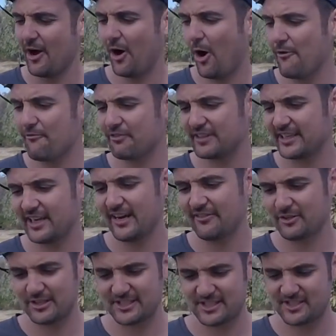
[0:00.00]
Hopefully I've
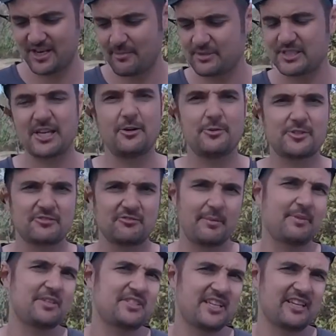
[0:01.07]
got some skills to rip
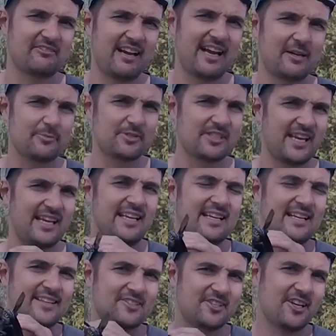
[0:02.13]
this thing around, and we'll see
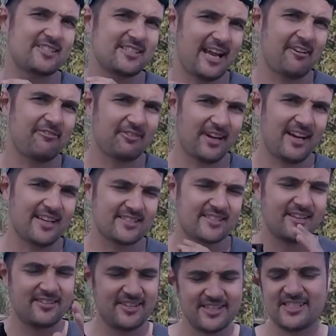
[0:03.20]
just how fast
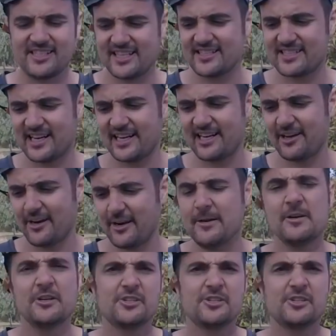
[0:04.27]
this thing is going to go.